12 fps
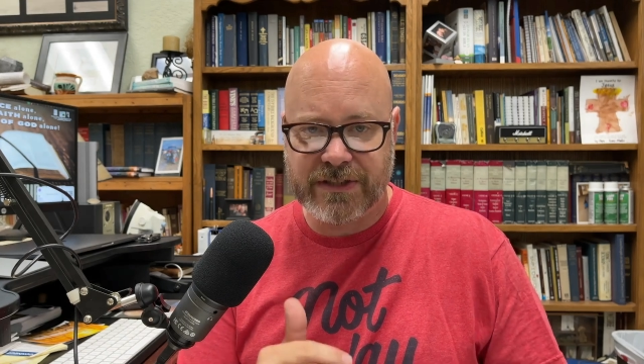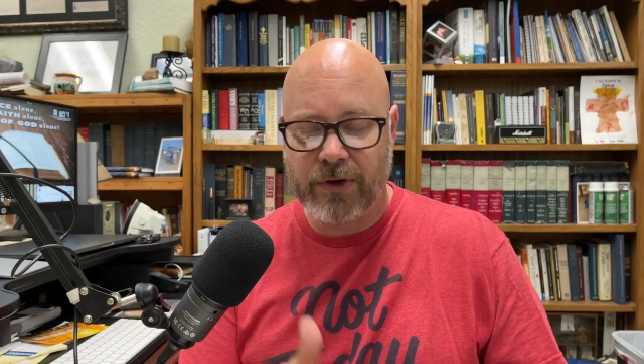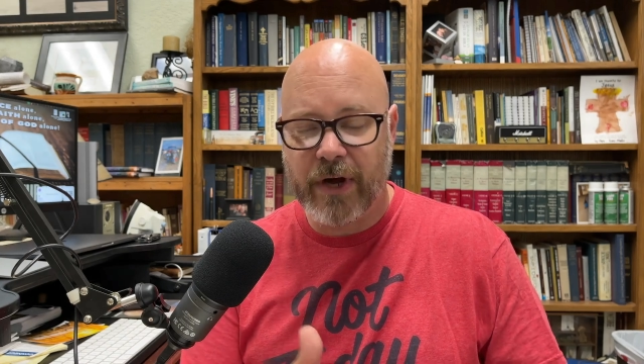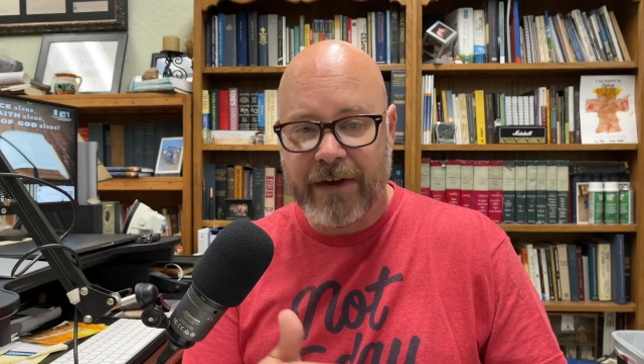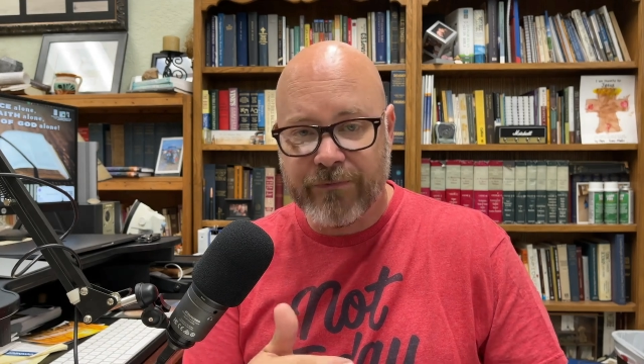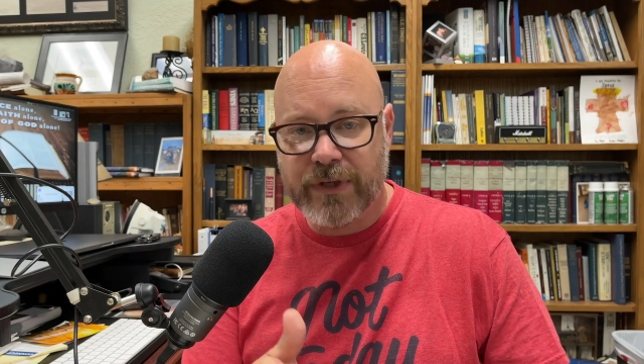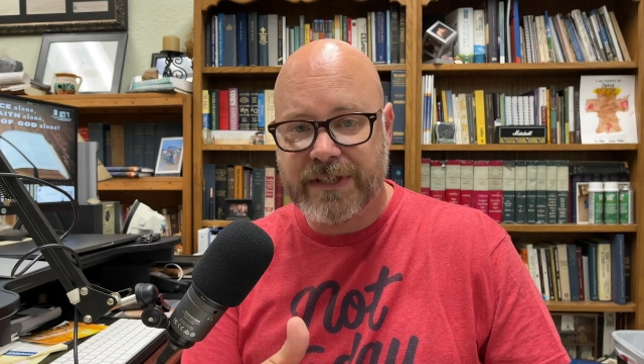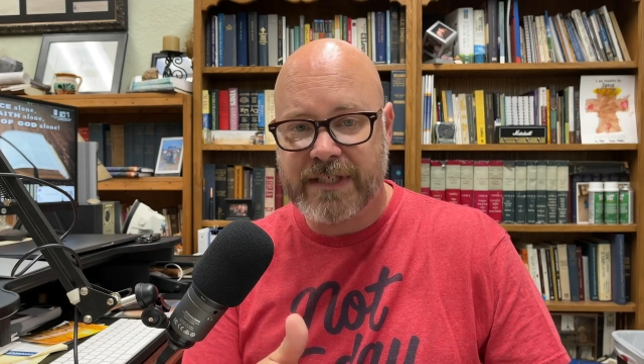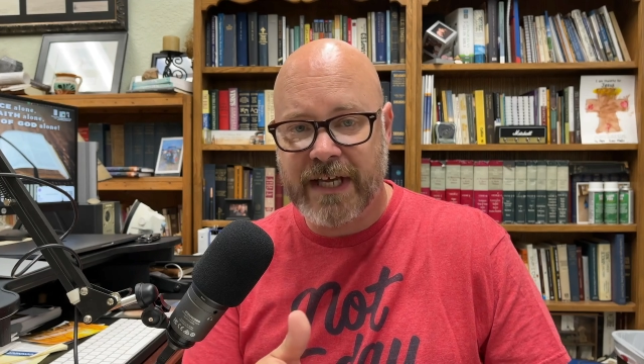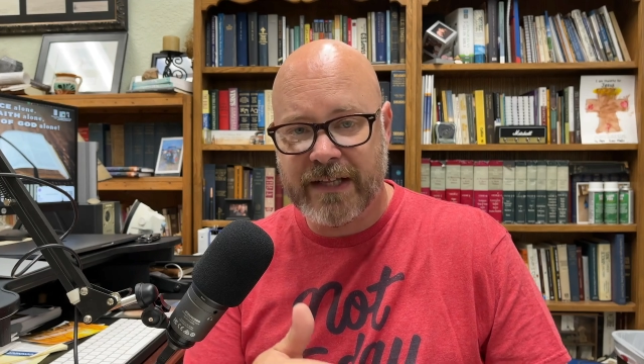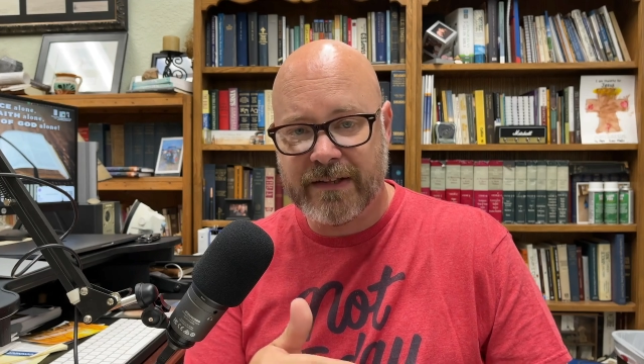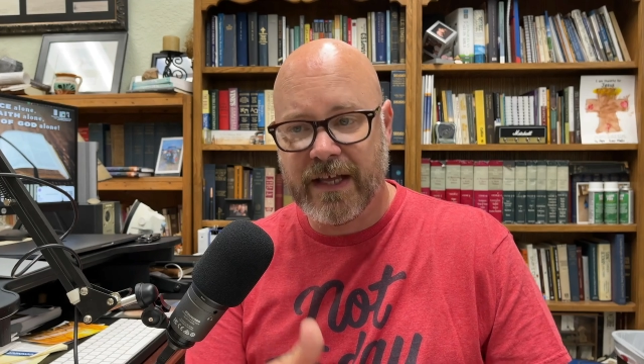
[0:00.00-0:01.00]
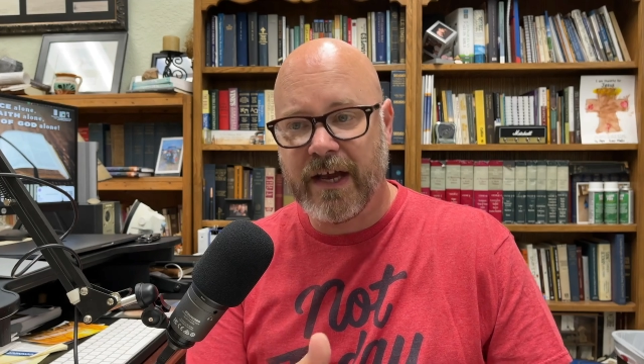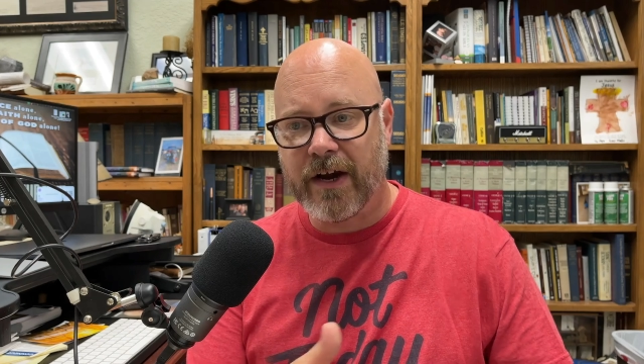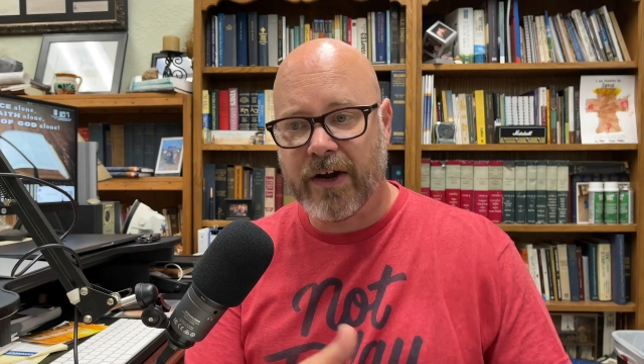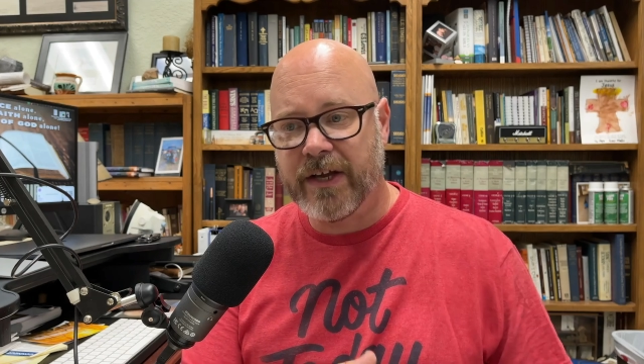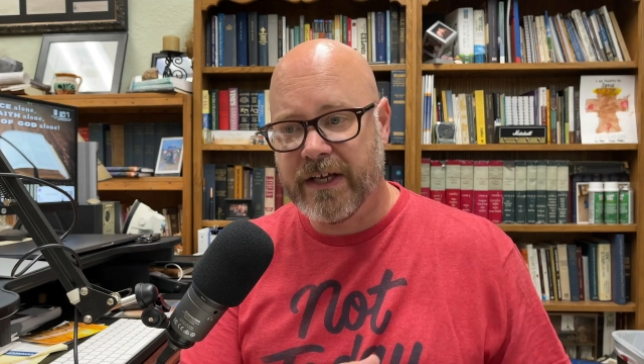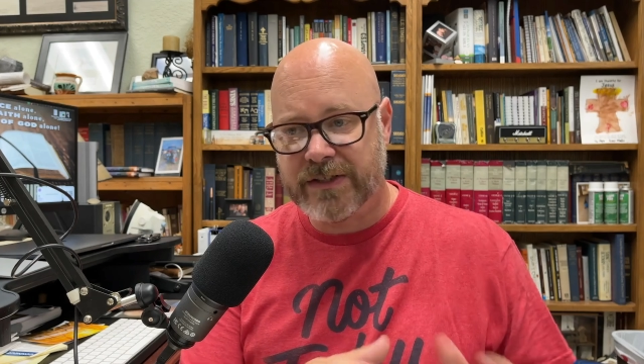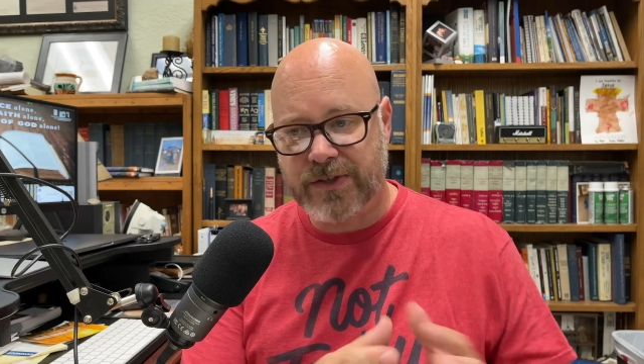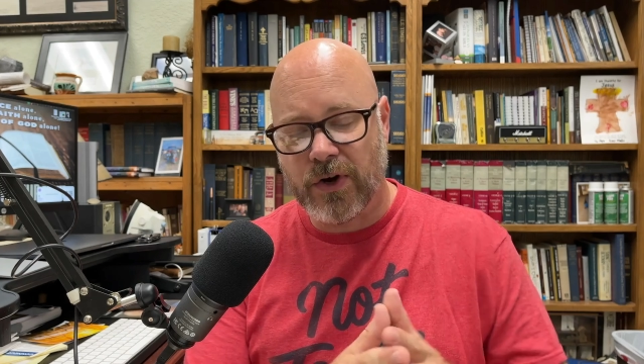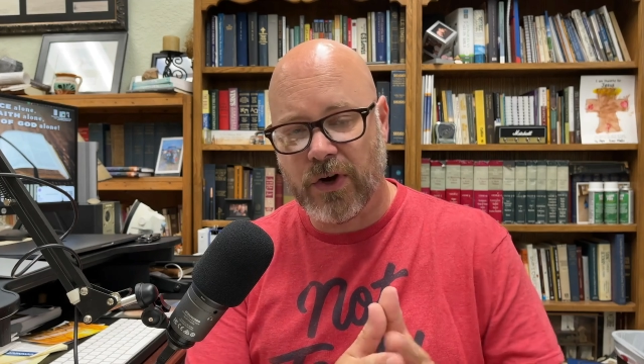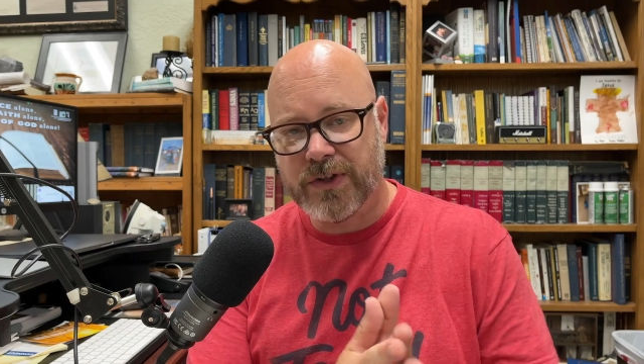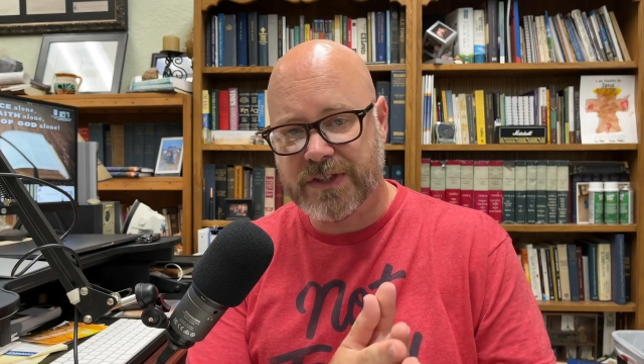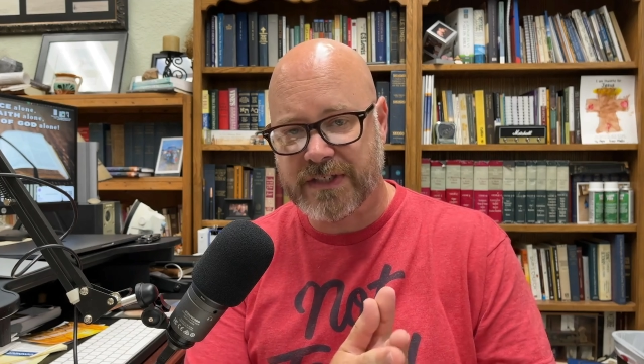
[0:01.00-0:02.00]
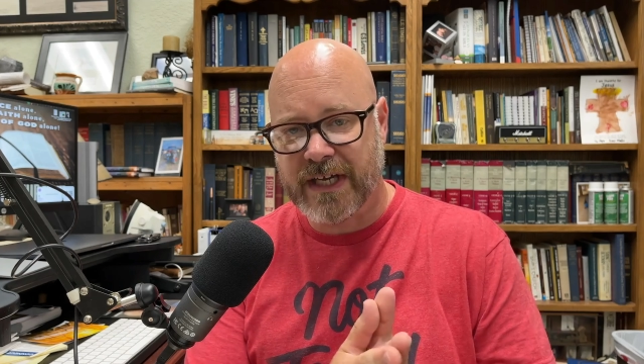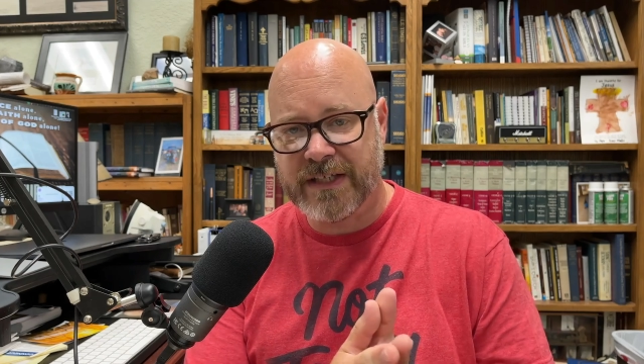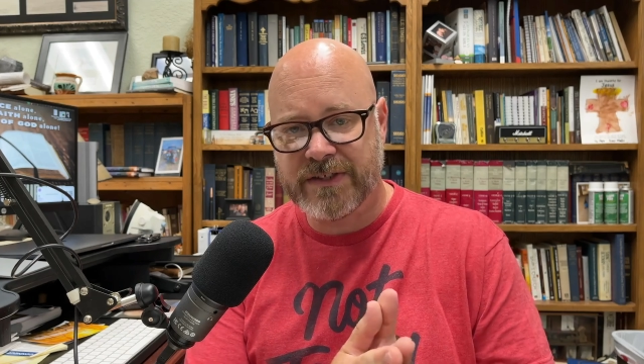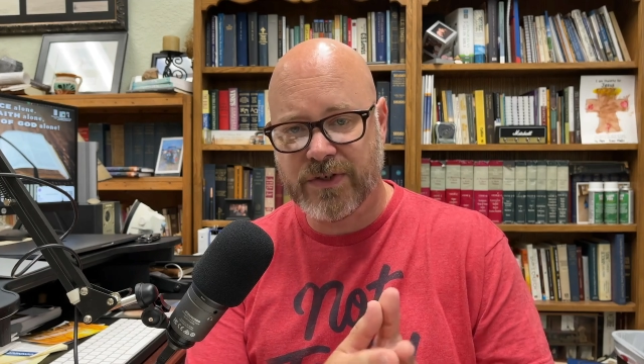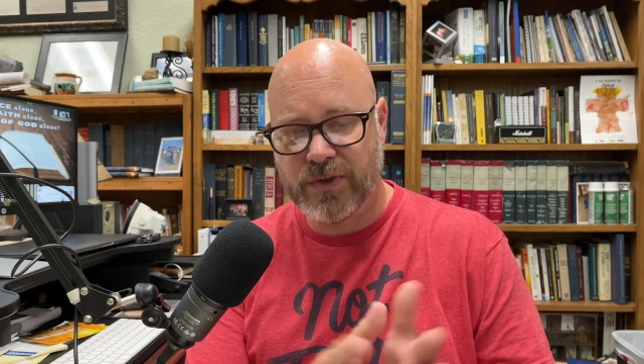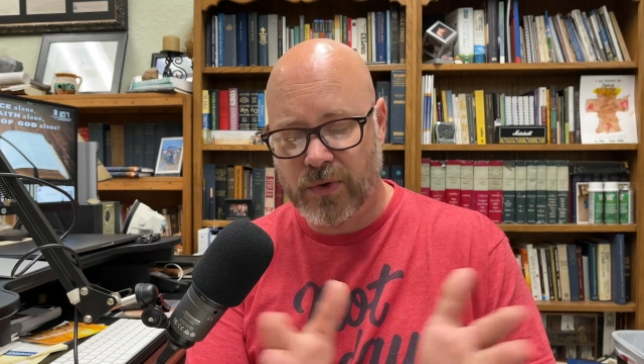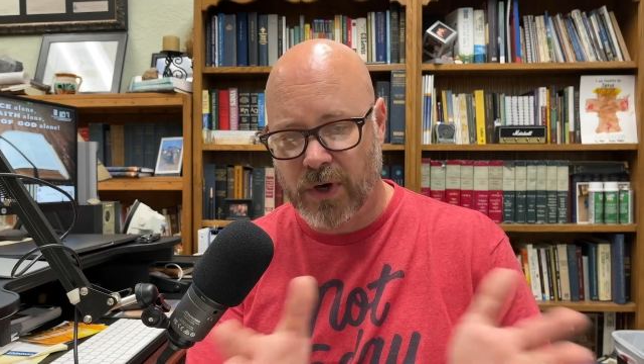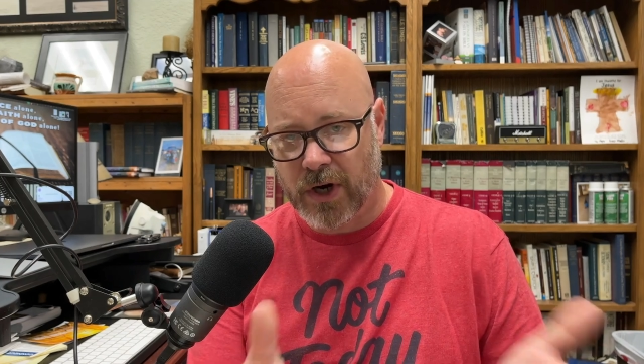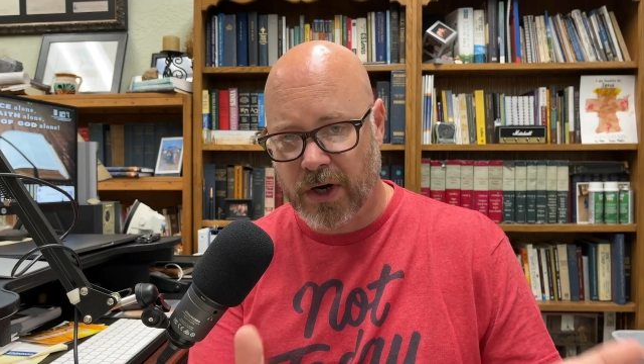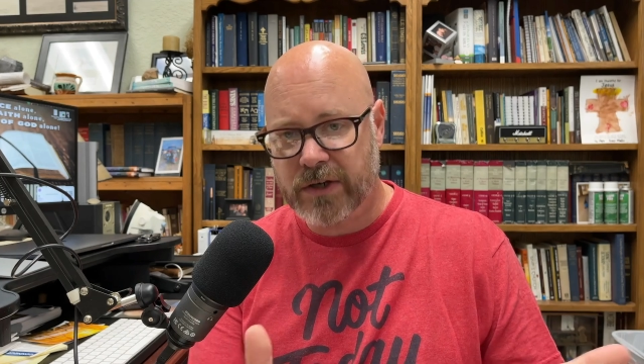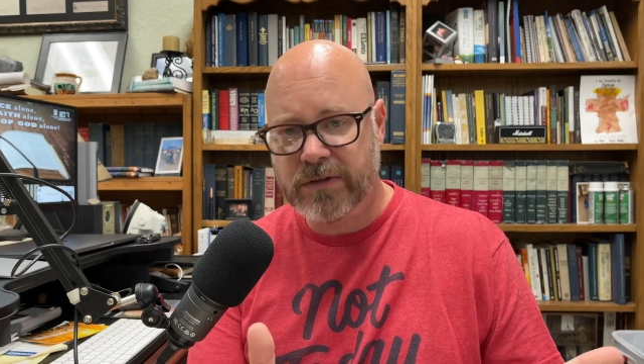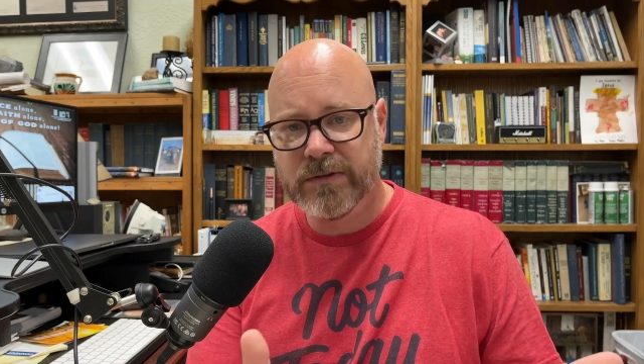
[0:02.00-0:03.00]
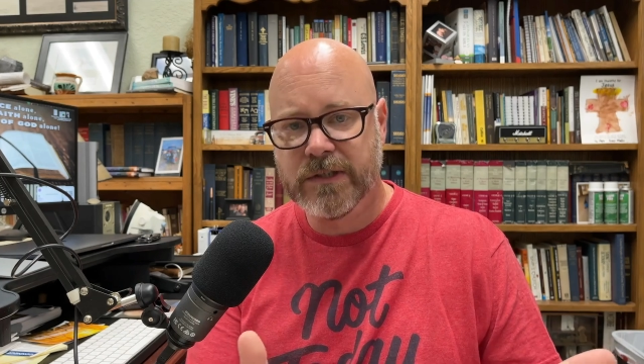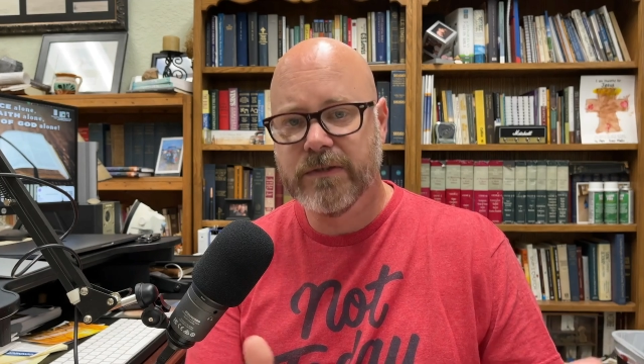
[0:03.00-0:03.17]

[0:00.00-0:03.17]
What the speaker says: So every saint there is all the saints who are